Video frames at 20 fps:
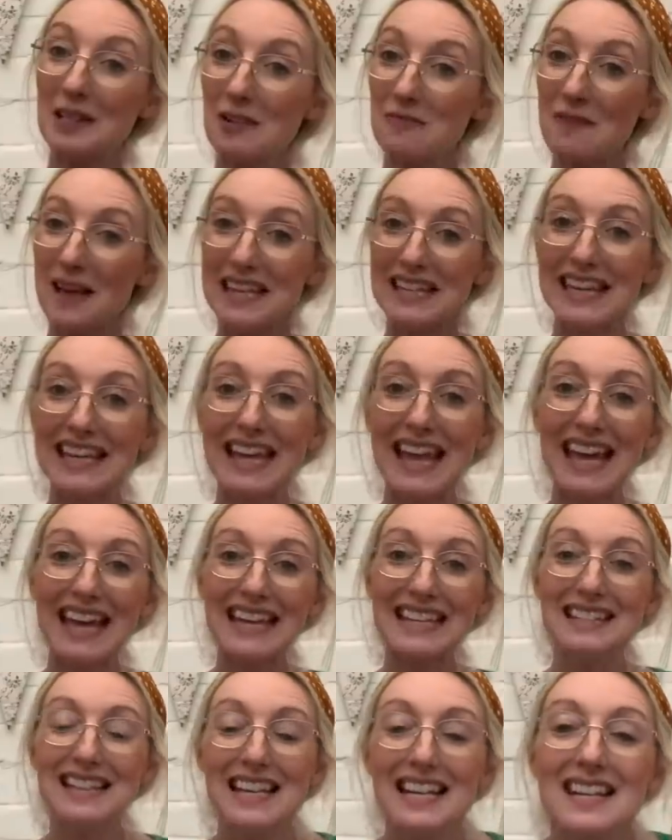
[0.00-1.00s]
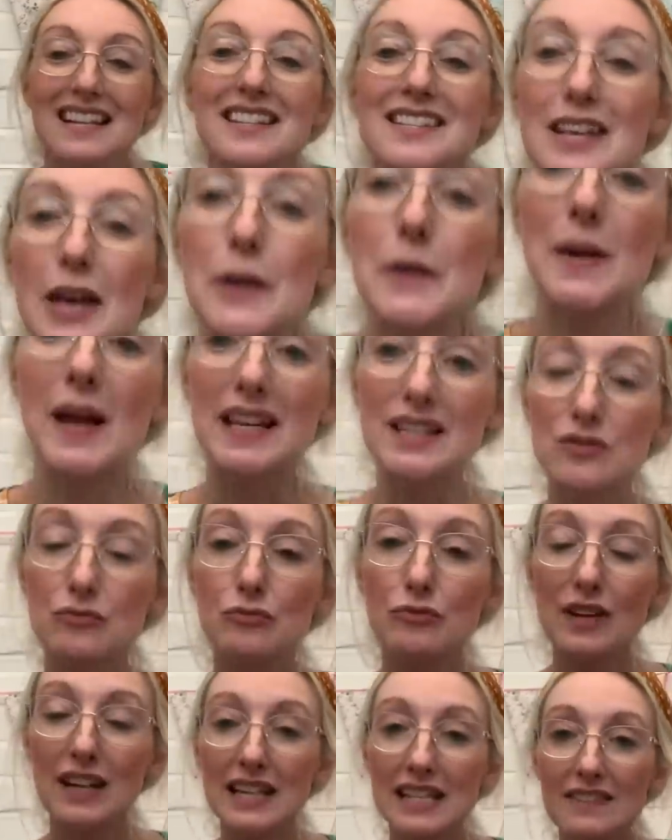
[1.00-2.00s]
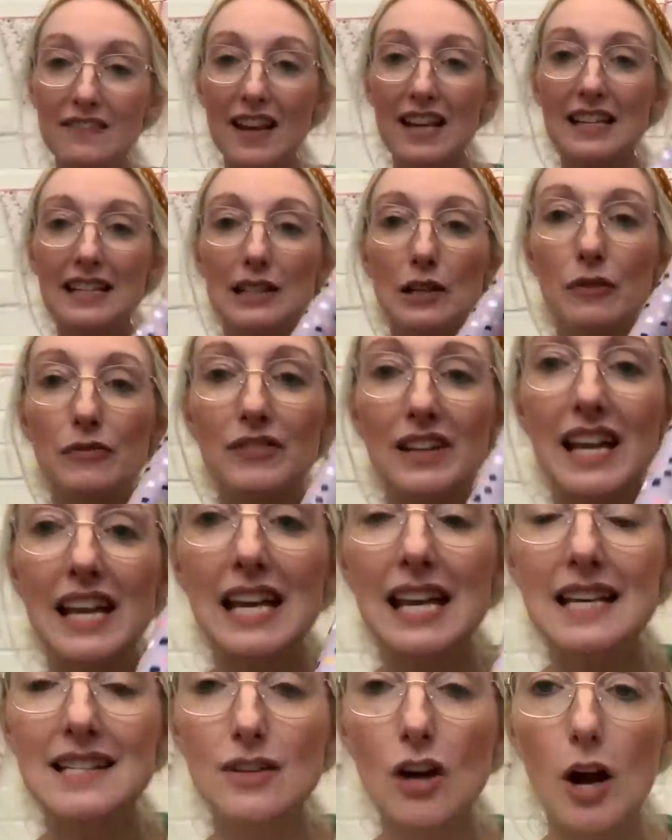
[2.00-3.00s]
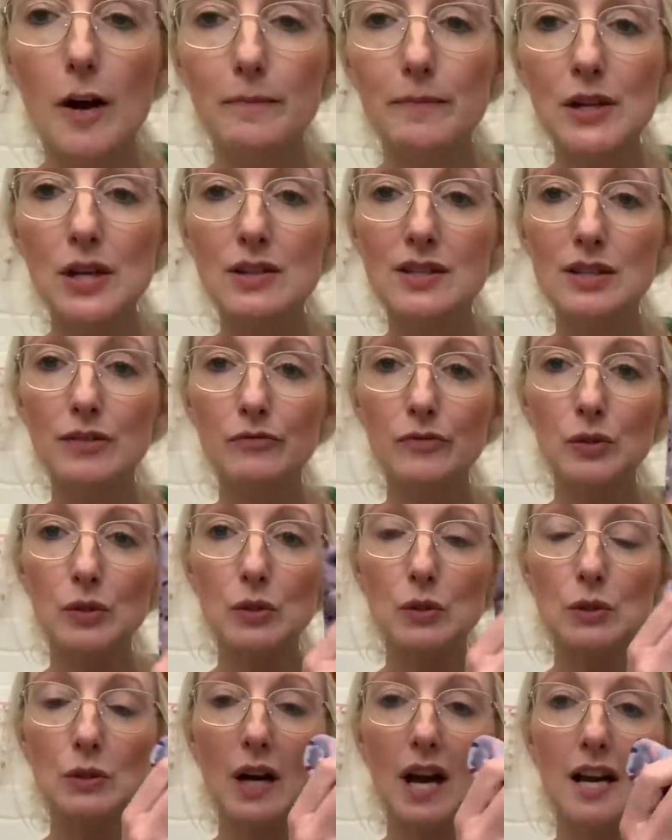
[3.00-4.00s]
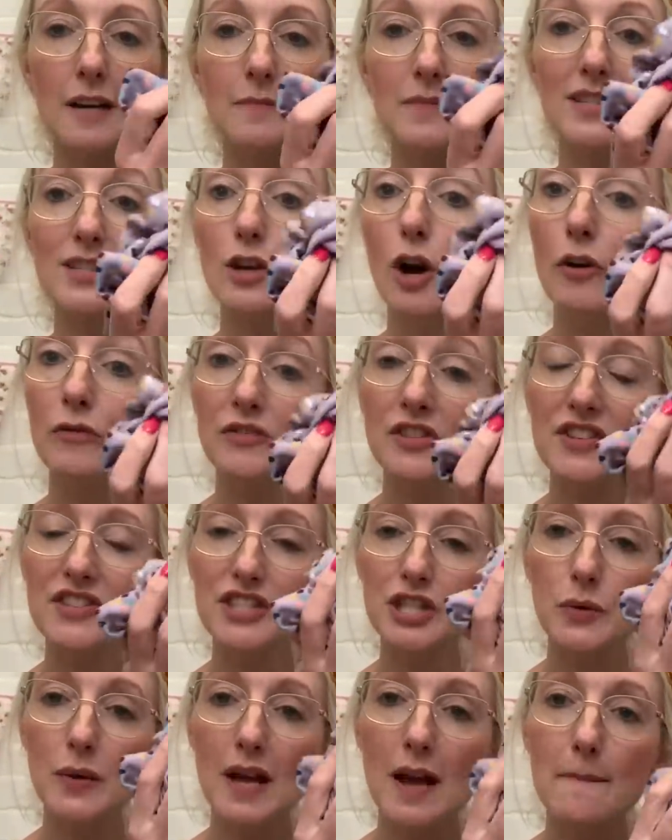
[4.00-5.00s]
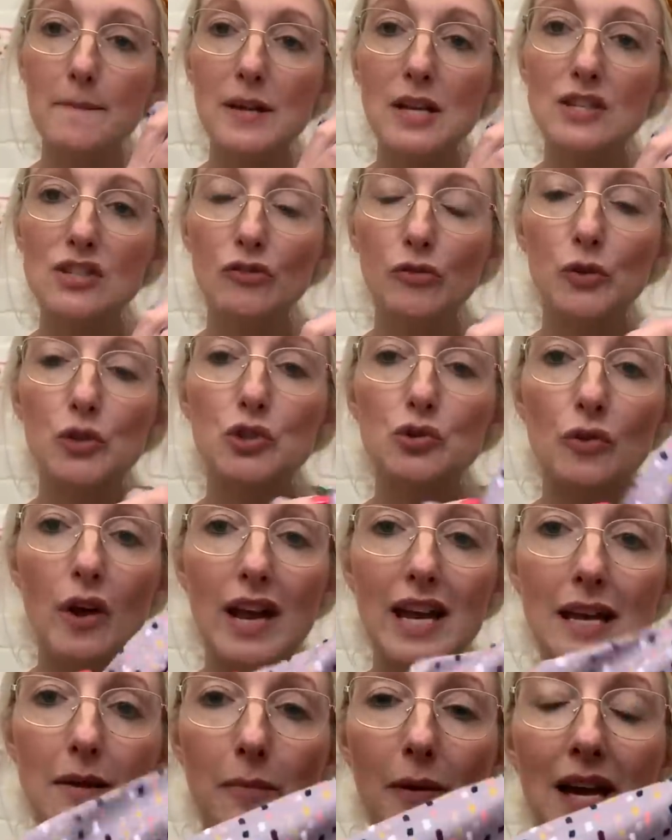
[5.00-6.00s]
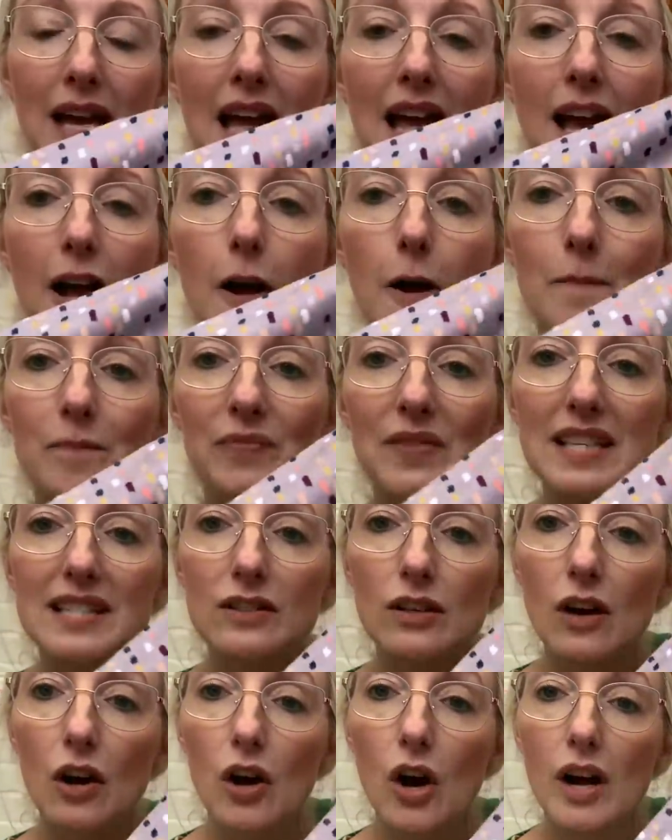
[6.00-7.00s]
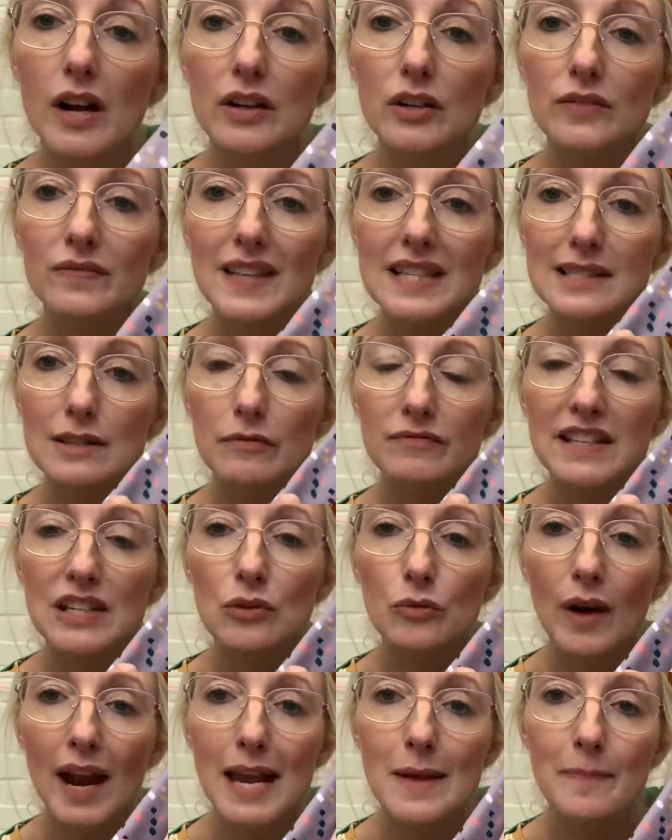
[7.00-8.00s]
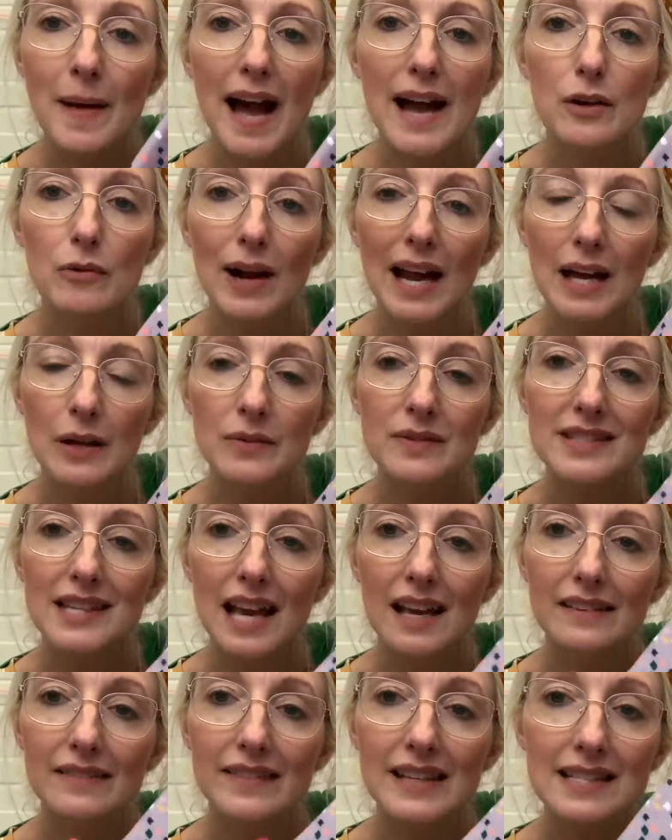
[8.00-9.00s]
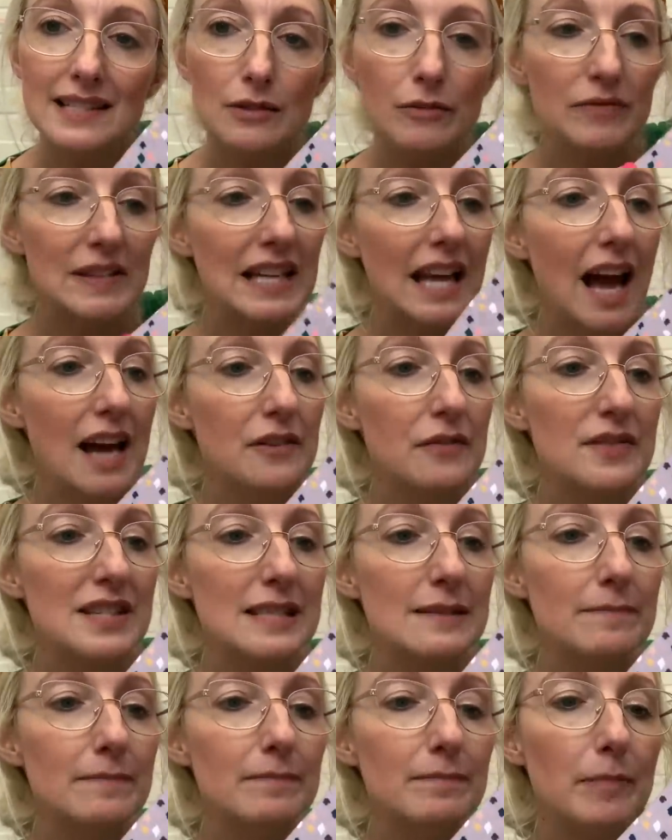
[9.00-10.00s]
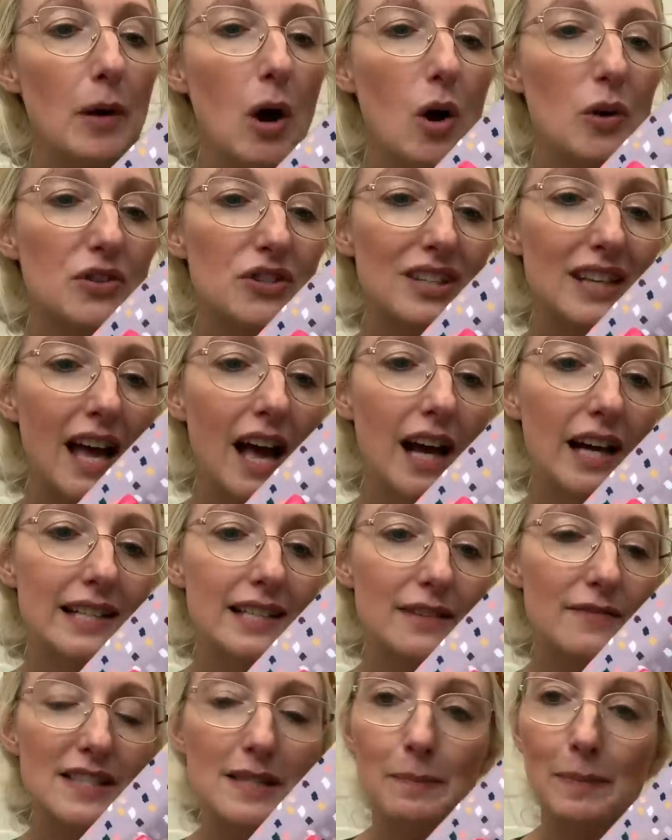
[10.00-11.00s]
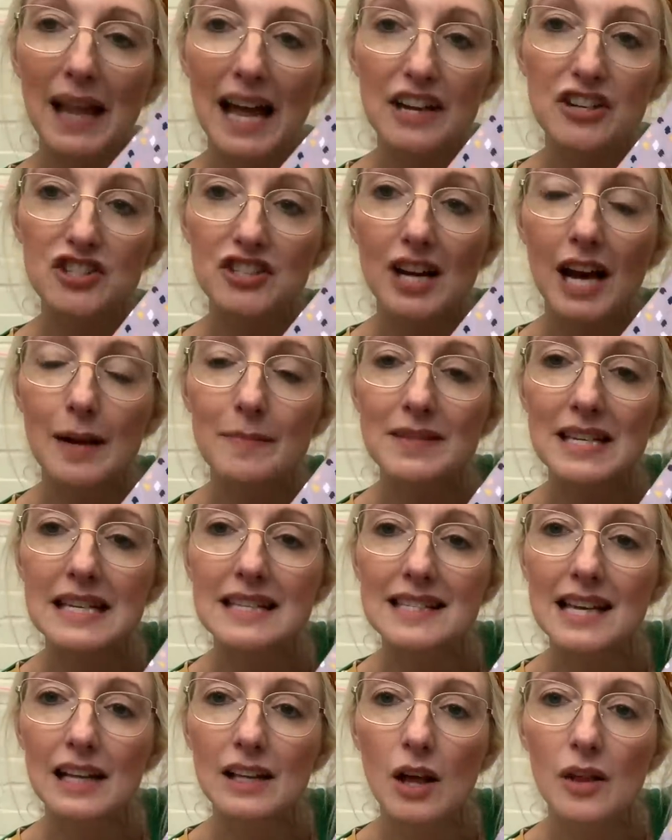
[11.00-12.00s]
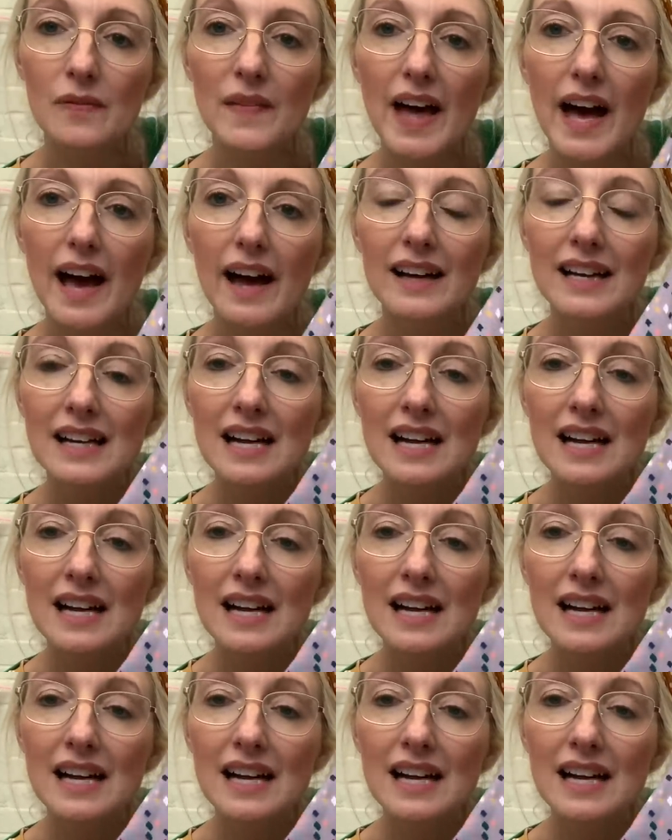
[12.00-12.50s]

on making it in. So it's really, really lovely. It's got a beautiful softness to it, beautiful drape. It's got this lovely grey background and this lovely kind of spot, kind of splash type detail on there.